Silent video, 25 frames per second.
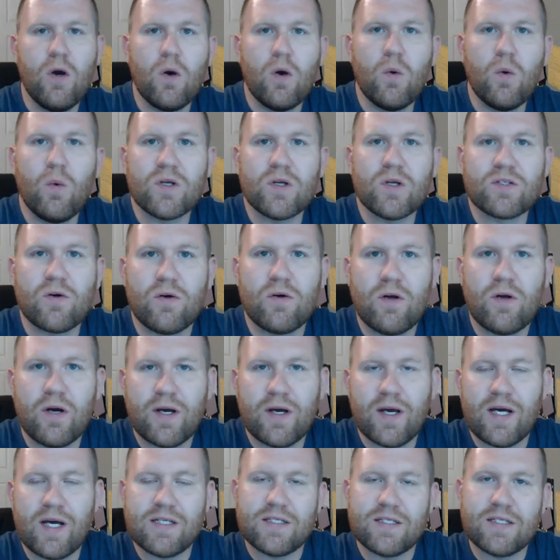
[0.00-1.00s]
What's going on,
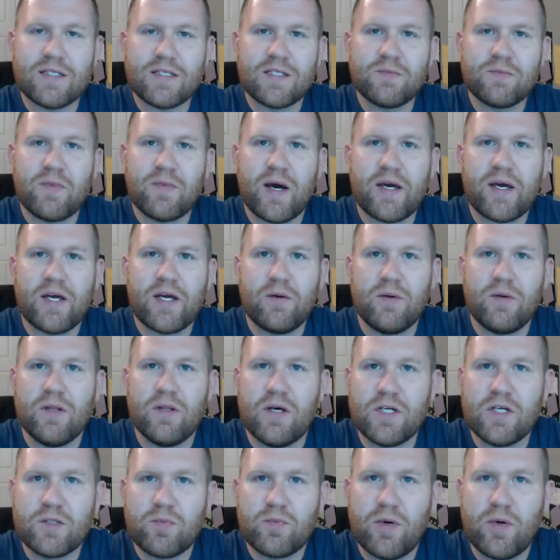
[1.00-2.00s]
guys? This is Mike here with
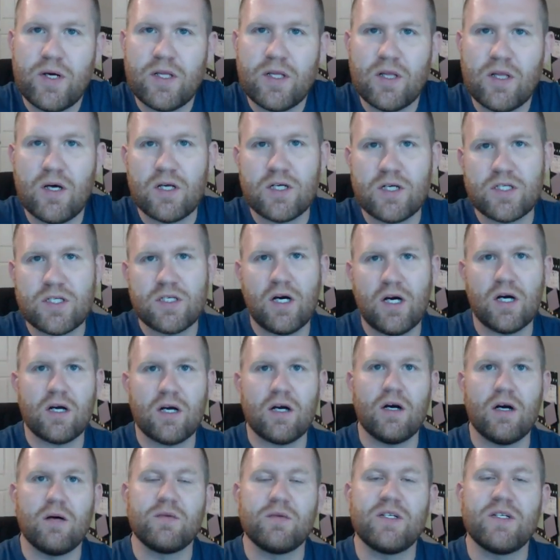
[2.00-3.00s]

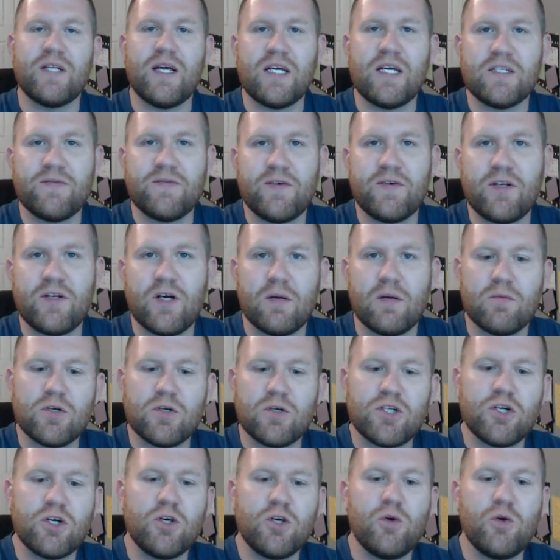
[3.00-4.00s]
lunchbreaklaunch.com. Today's video, I'm going to
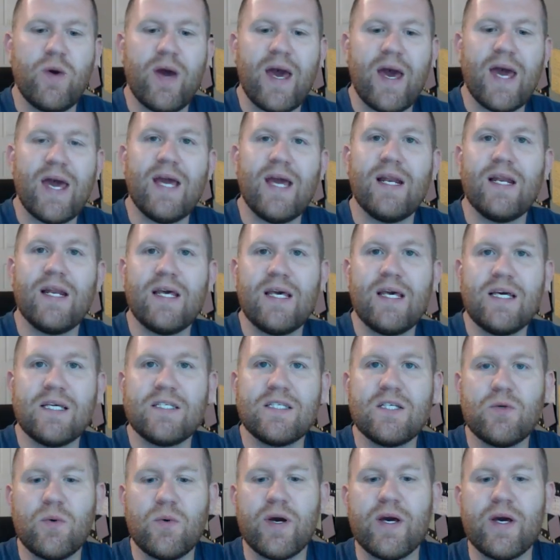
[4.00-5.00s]
show you 8
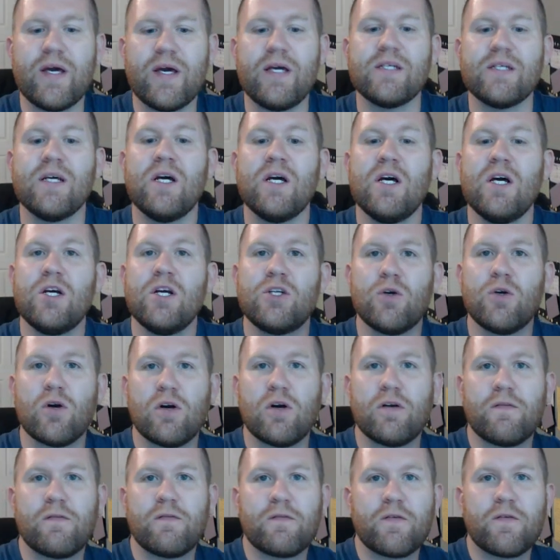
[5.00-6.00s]
easy ways to
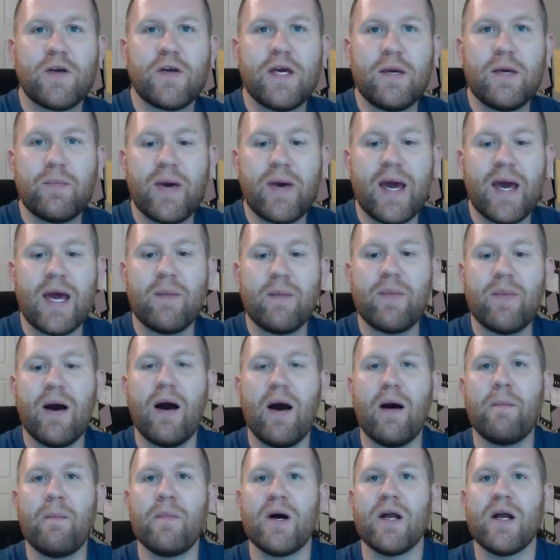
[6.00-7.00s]
earn free
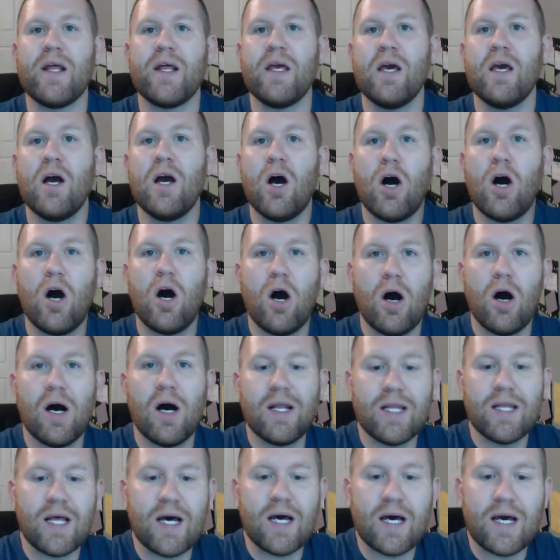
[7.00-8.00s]
PayPal money
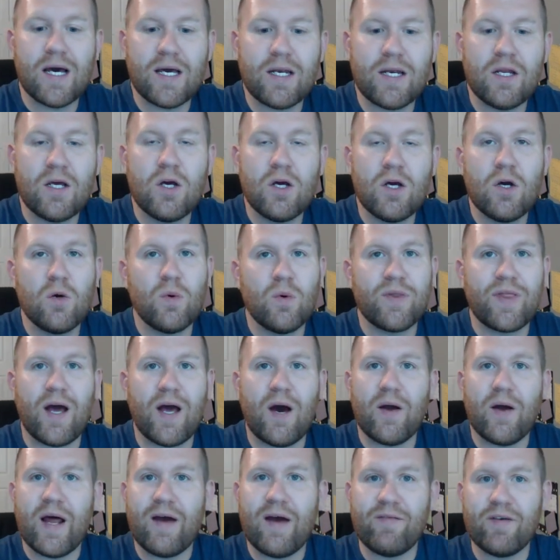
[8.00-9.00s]
online
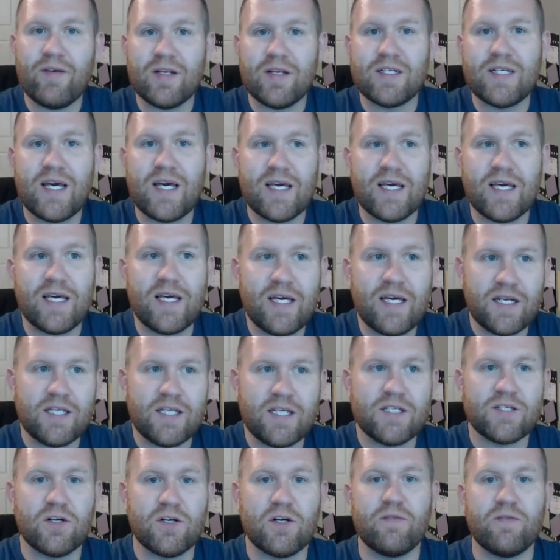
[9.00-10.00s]
without having to take any
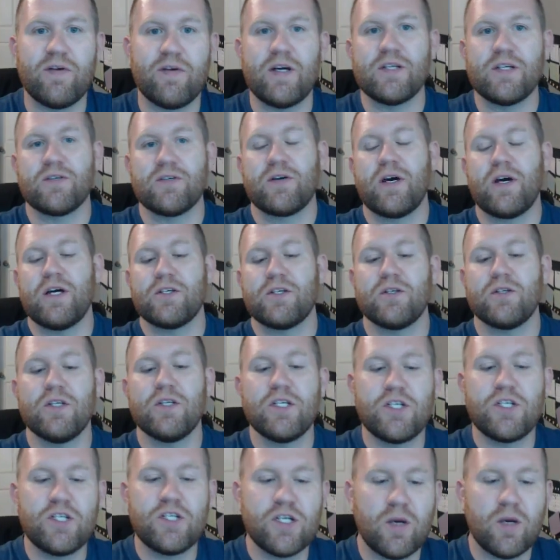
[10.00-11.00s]
surveys. Okay, so
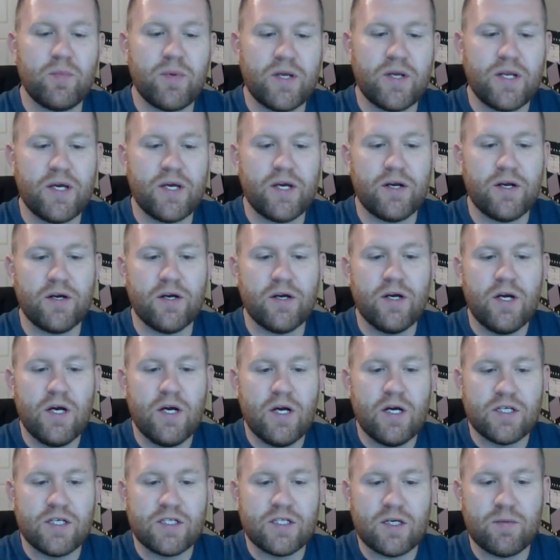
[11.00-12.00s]
let's jump in here.
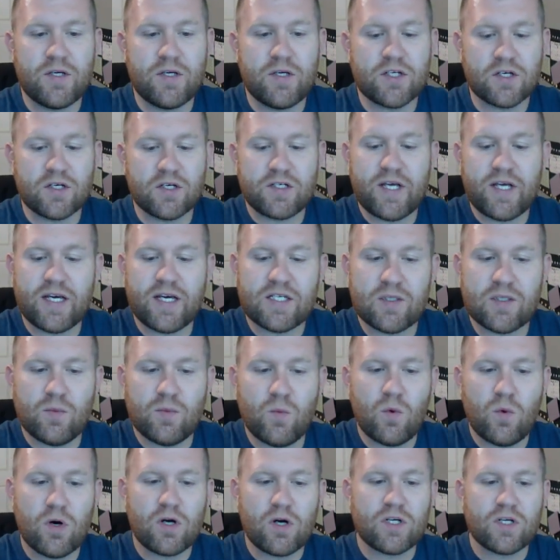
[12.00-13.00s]
Some of these are going to take some
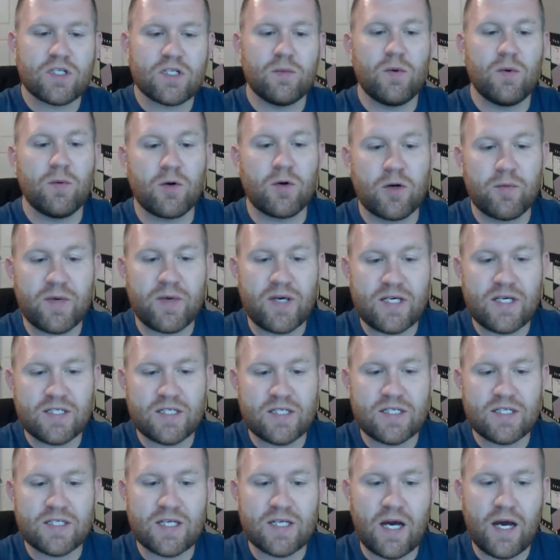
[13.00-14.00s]
work. Some of them are going to be easy
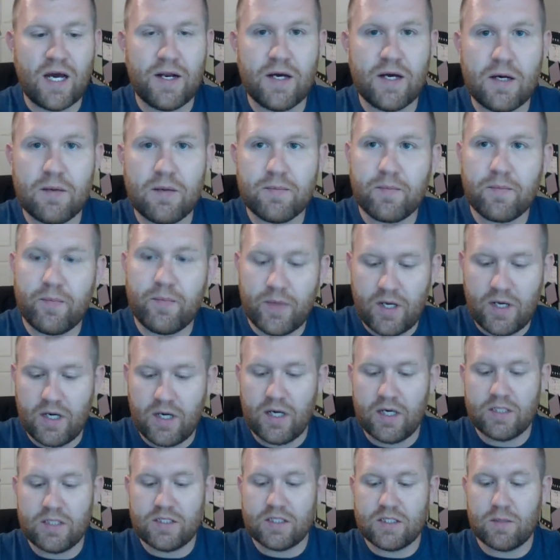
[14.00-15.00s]
to sign up
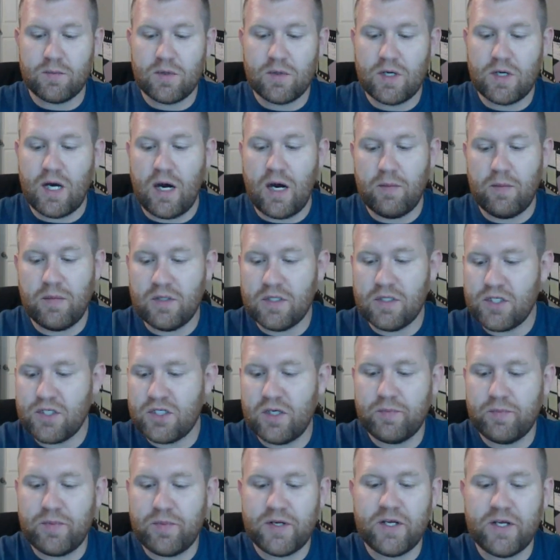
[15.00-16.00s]
and some are not. But let's
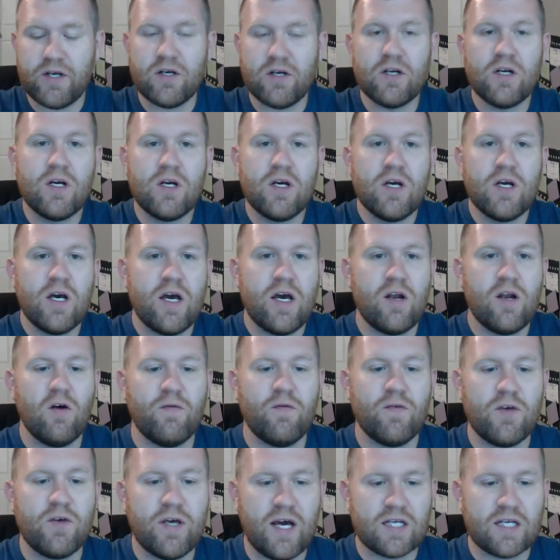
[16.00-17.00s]
jump in here and
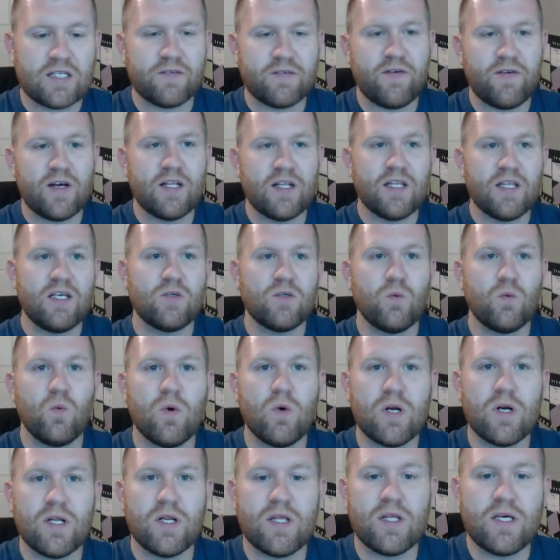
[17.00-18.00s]
hopefully you guys can find at least
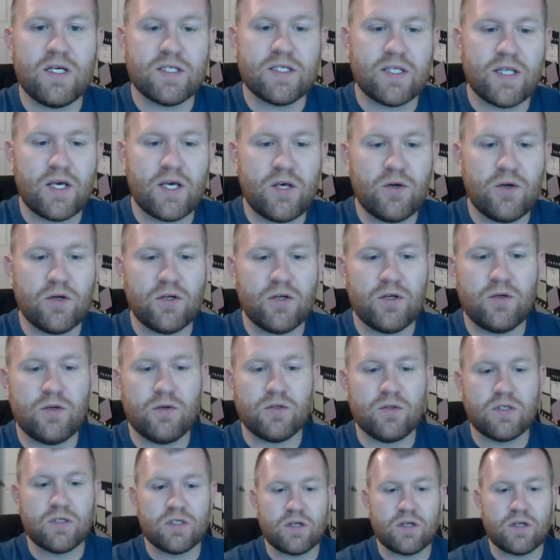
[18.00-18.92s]
one of these that you can use to